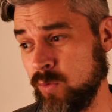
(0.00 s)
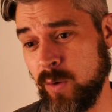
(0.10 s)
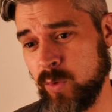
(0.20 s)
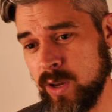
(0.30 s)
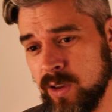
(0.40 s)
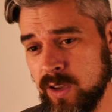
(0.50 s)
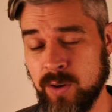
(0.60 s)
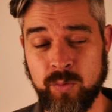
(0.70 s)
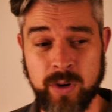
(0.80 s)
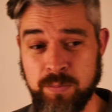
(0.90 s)
And when we,
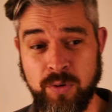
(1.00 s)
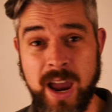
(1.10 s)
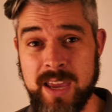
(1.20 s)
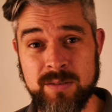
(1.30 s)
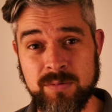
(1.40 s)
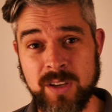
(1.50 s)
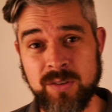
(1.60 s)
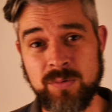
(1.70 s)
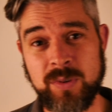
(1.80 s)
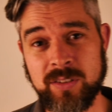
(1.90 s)
we pray,
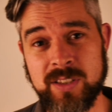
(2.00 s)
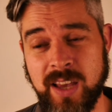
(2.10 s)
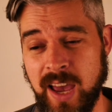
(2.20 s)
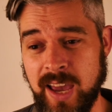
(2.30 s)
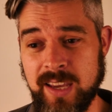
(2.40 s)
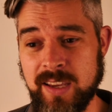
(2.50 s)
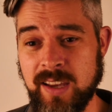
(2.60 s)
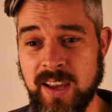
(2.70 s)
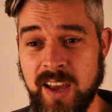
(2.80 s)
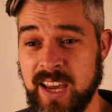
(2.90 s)
we'll say,
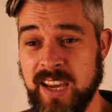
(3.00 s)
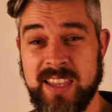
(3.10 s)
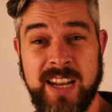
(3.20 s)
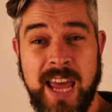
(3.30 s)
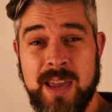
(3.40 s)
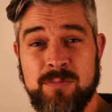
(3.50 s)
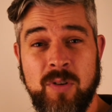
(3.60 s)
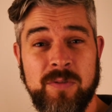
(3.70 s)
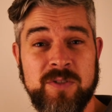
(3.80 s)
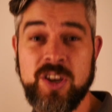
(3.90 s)
in the name
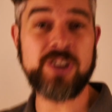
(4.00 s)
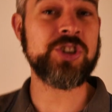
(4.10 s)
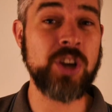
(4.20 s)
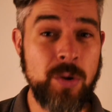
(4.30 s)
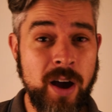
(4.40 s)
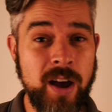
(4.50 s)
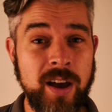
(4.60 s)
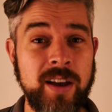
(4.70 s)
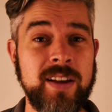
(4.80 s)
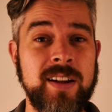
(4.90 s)
of
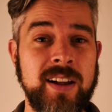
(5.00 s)
Yeshua,